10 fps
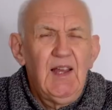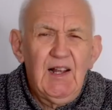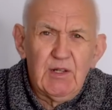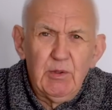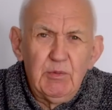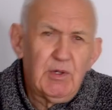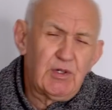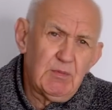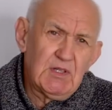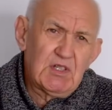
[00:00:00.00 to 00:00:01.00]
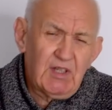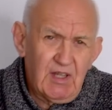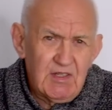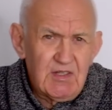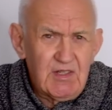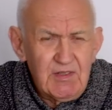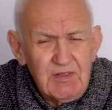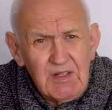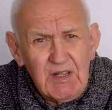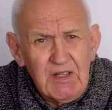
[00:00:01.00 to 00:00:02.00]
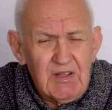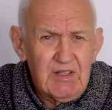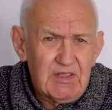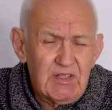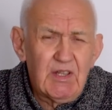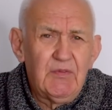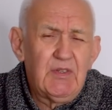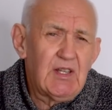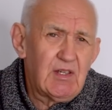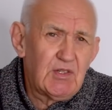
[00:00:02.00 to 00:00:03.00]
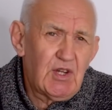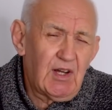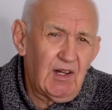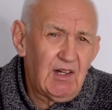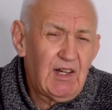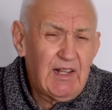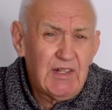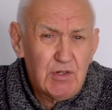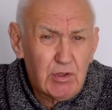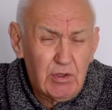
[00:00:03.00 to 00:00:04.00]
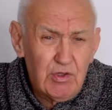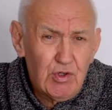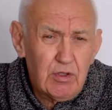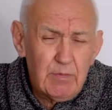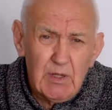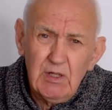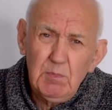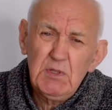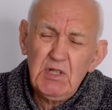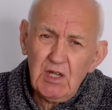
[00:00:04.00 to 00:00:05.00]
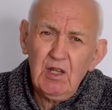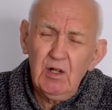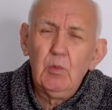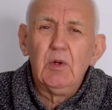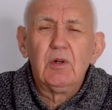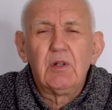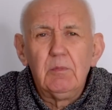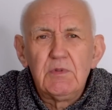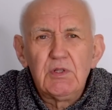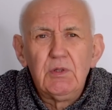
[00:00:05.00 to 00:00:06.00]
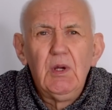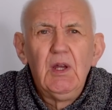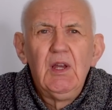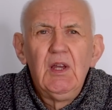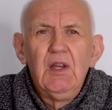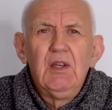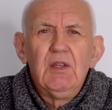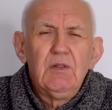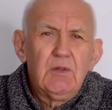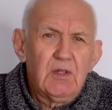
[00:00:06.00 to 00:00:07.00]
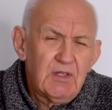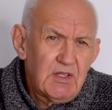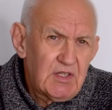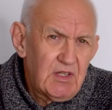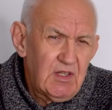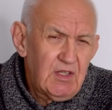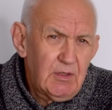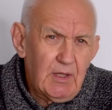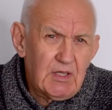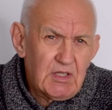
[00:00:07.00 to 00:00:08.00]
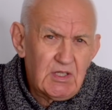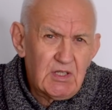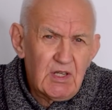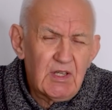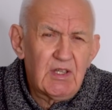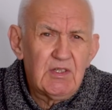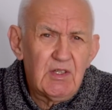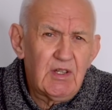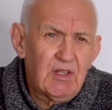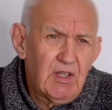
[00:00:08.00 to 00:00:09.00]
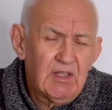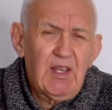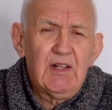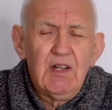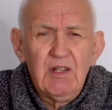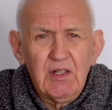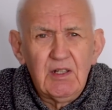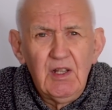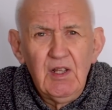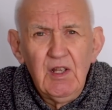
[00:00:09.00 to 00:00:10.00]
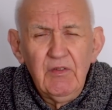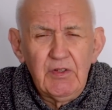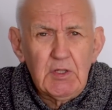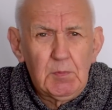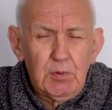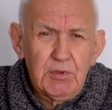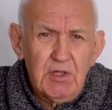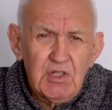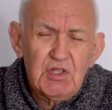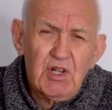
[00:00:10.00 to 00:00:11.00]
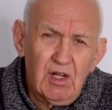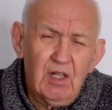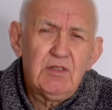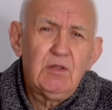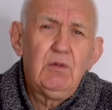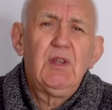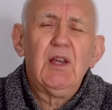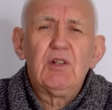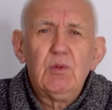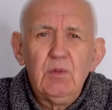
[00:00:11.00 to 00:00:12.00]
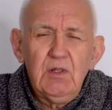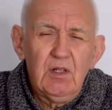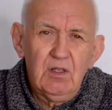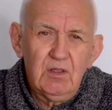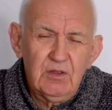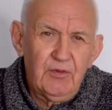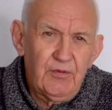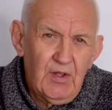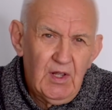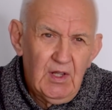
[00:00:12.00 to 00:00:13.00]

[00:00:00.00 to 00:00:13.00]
Hello and welcome once again to this uh, video channel. Glad you could join me and a particular welcome to you guys in the US and uh, Canada for supporting this channel. I do get quite a lot of